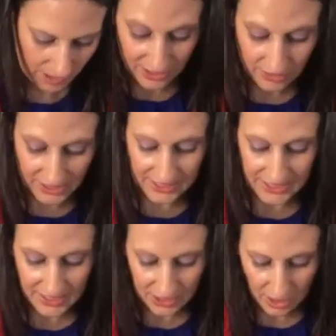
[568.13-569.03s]
And you can
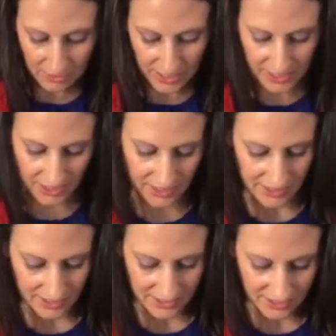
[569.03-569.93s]
see it's already
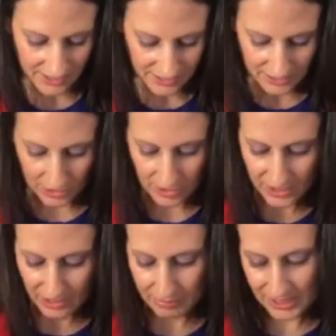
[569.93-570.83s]

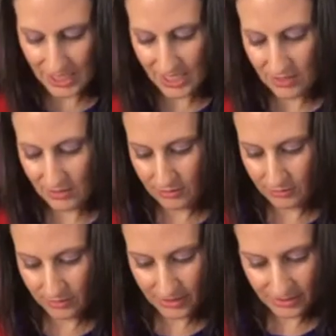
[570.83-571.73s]
turning the
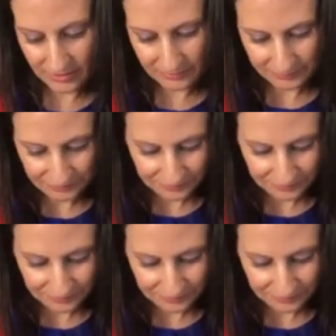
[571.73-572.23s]
potatoes